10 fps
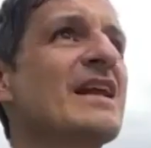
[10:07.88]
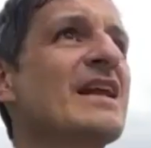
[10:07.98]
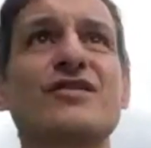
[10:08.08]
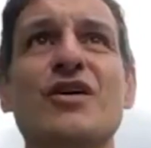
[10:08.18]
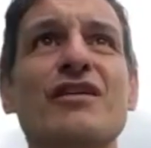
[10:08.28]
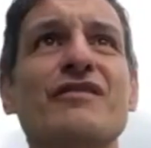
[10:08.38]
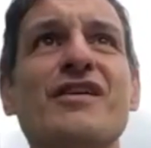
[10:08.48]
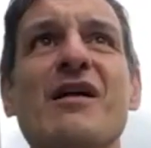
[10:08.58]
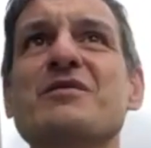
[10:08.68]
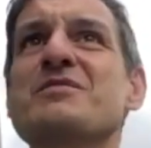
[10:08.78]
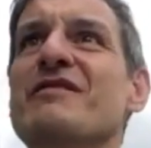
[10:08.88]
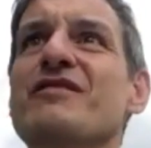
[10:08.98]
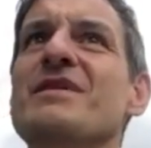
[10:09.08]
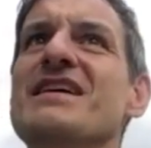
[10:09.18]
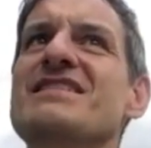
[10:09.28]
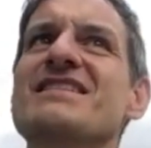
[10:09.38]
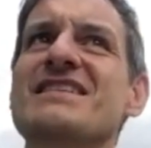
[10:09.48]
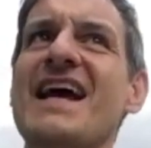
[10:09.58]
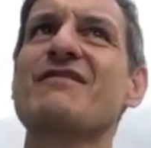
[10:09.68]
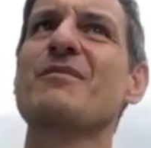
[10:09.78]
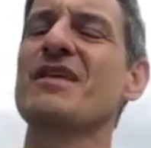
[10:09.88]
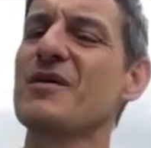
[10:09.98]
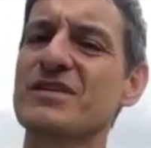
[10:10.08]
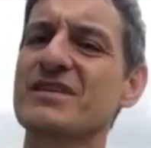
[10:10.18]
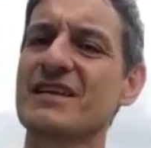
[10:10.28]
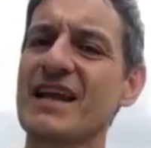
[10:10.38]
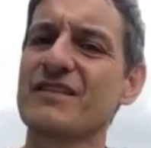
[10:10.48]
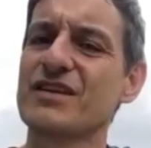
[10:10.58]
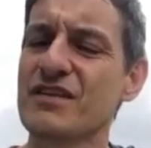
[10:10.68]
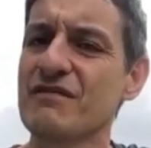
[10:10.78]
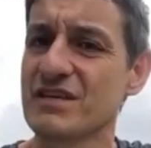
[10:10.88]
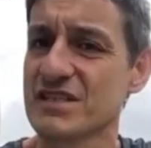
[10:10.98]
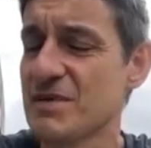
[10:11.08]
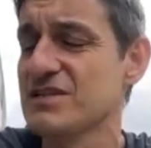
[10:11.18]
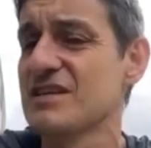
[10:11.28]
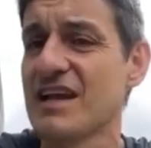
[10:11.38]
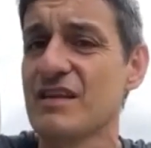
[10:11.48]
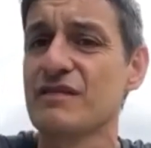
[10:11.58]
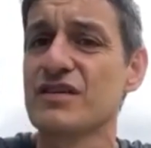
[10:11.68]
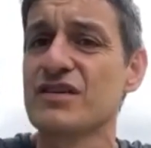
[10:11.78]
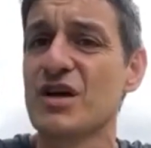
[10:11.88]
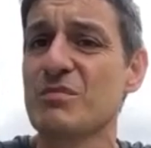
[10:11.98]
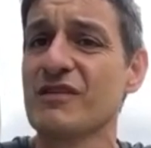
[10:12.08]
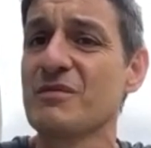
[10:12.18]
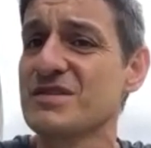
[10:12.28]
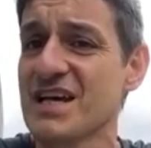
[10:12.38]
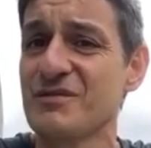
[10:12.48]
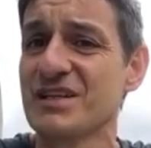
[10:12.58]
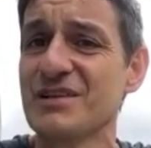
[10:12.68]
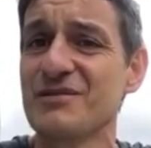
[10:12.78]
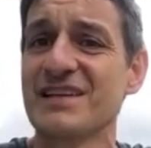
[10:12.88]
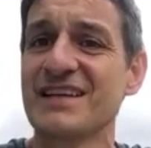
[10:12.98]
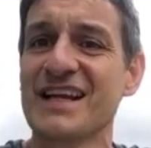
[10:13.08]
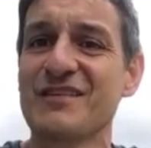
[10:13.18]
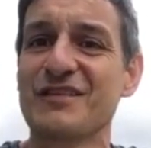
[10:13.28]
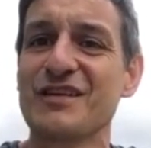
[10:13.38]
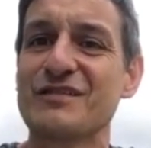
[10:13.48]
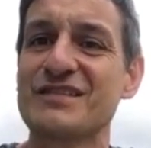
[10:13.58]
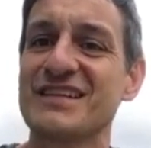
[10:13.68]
I I've loved all of your albums, but for me, it's kind of up there with kind of, especially kind of the first couple of albums that I really, really kind of loved.